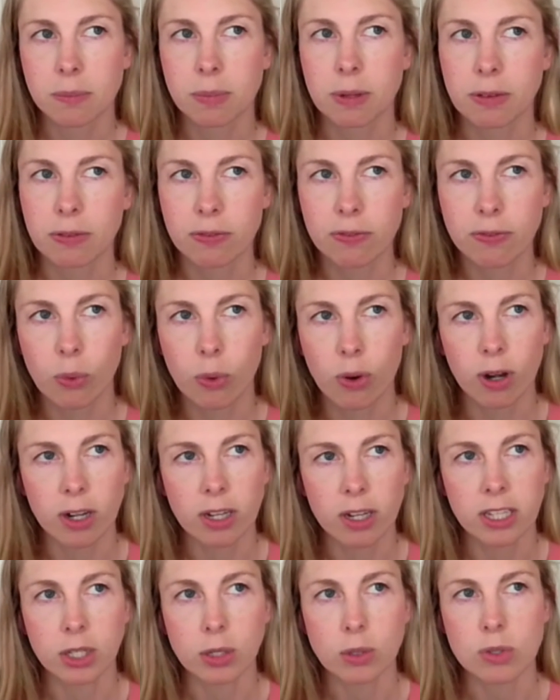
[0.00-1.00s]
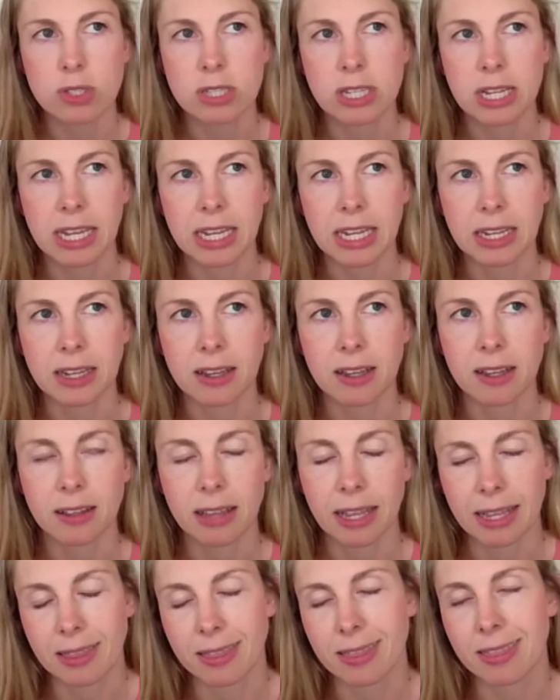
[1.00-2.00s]
before using
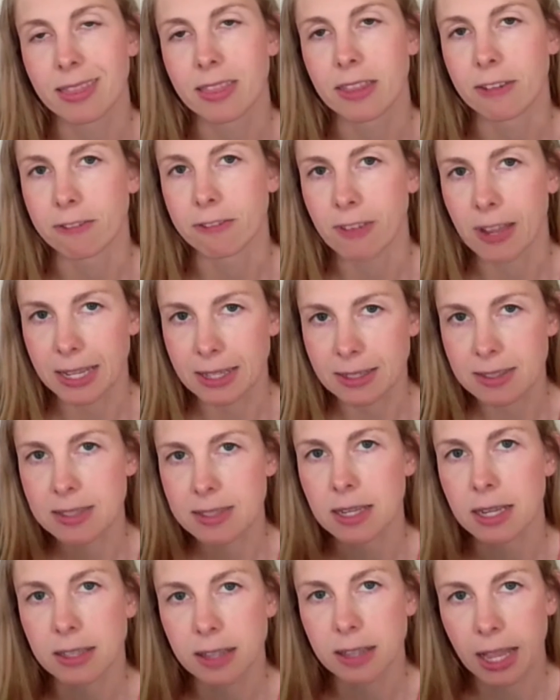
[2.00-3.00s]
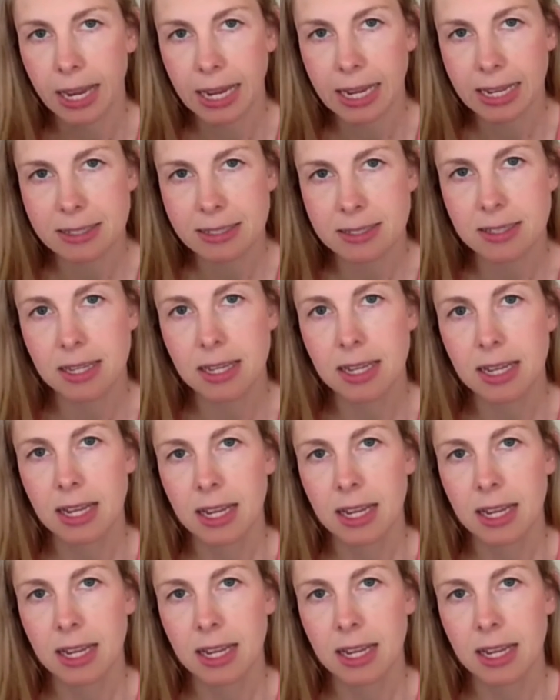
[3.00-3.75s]
like the fake sunlight